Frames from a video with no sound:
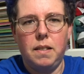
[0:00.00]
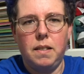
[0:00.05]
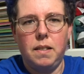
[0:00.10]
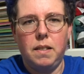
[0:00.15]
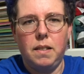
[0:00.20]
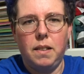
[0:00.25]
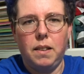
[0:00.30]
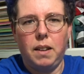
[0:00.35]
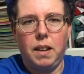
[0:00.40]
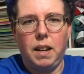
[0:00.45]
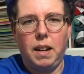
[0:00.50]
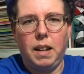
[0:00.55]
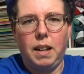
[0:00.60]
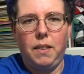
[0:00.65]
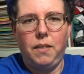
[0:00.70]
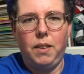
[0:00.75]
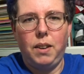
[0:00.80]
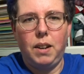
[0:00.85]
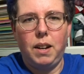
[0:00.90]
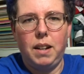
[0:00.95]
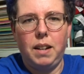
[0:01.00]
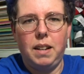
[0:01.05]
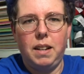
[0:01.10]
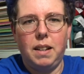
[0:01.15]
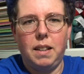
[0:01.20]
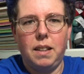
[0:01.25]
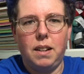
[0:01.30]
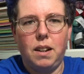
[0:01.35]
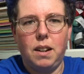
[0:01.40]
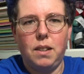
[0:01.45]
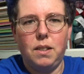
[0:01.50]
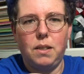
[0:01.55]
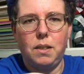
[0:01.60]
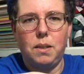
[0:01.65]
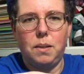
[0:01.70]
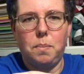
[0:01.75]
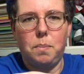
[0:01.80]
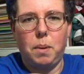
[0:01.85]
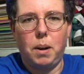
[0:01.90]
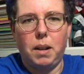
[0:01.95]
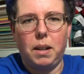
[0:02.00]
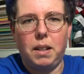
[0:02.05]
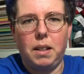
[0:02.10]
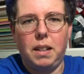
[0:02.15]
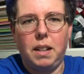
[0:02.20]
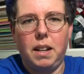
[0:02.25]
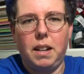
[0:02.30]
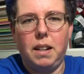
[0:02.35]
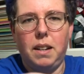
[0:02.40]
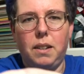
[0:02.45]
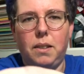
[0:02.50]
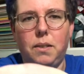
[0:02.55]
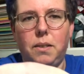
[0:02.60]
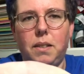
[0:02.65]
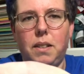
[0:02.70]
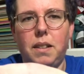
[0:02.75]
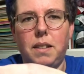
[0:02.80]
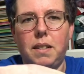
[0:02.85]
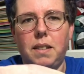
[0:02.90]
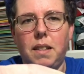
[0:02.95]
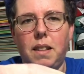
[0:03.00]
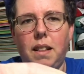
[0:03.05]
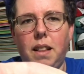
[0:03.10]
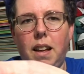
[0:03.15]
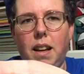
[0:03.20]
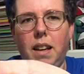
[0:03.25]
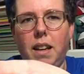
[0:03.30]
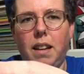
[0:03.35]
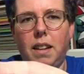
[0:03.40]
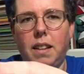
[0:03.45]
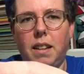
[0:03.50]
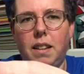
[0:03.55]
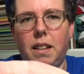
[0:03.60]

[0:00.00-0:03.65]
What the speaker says: So kind of give you an idea, they're all sparkly, I know, because of the light.